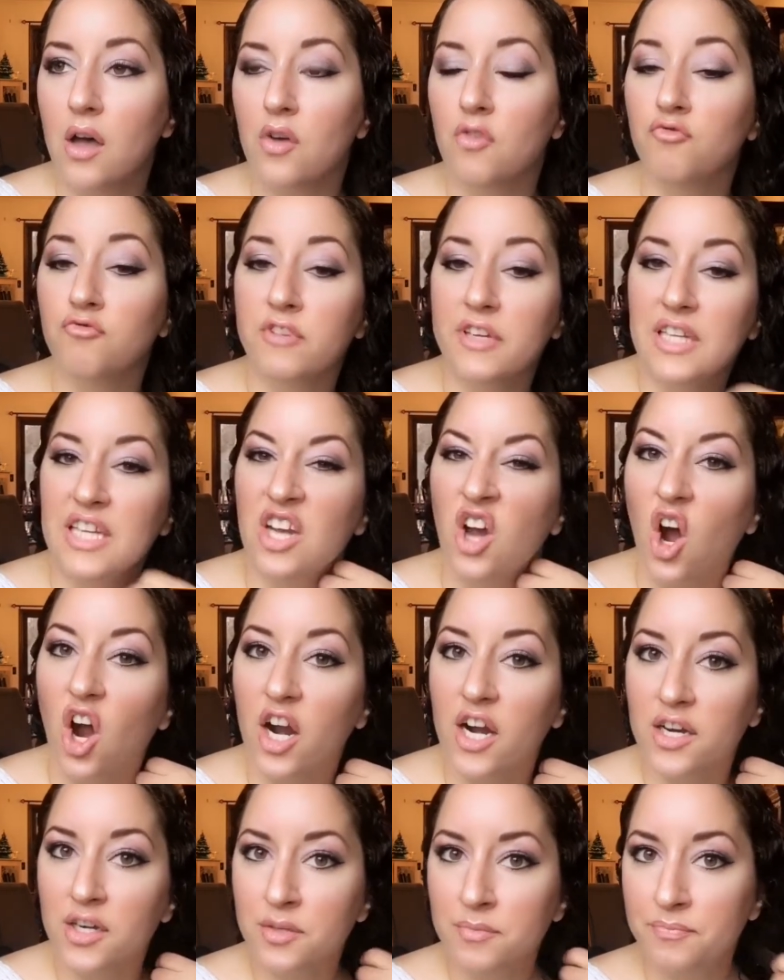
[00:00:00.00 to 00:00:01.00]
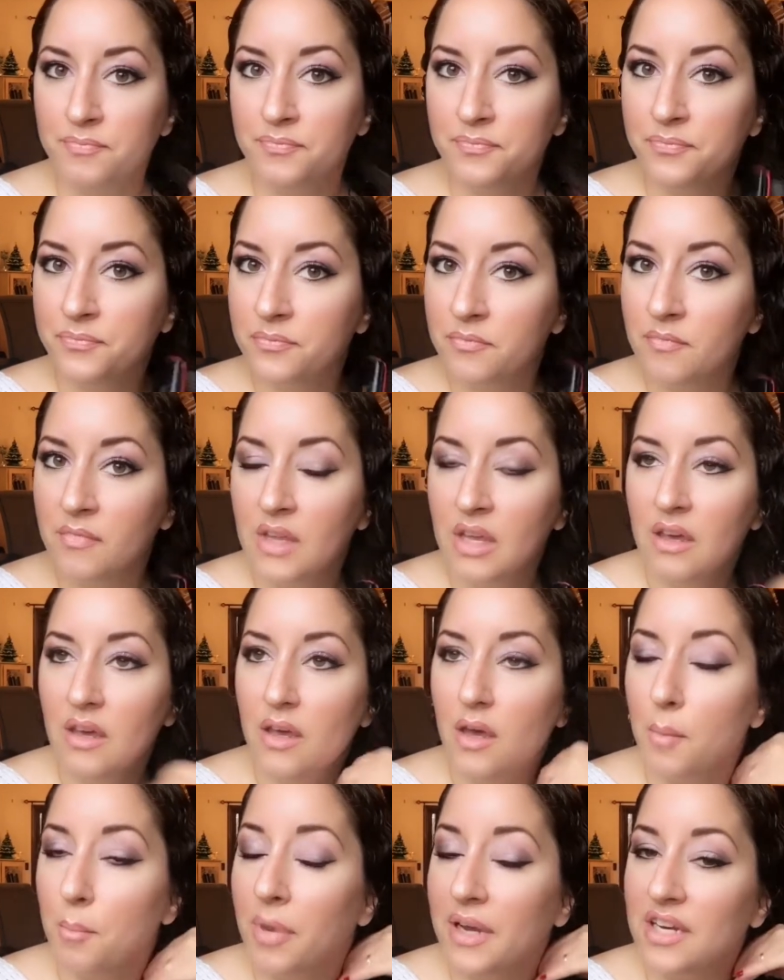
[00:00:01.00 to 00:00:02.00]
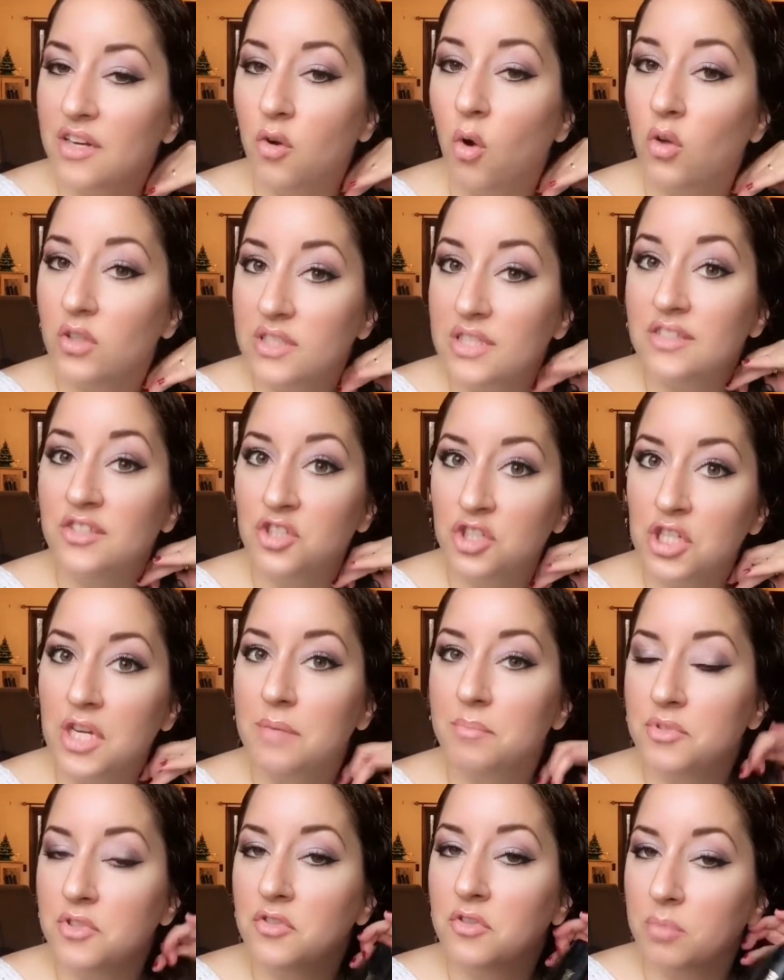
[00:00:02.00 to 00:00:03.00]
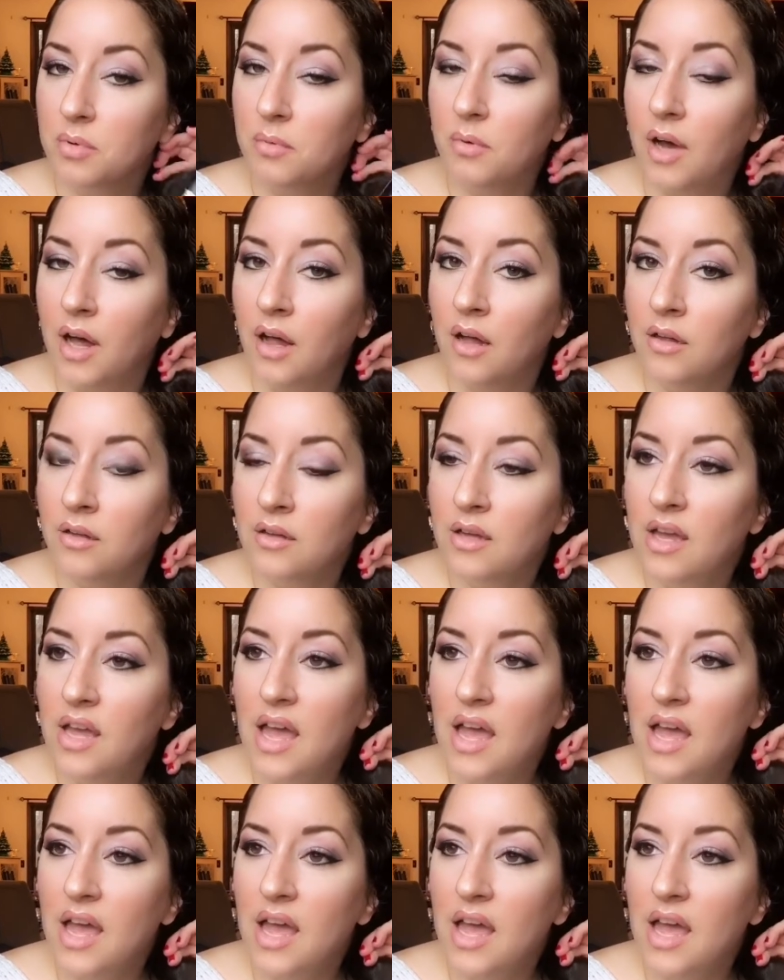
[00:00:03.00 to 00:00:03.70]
really hard, but it holds its shape super well.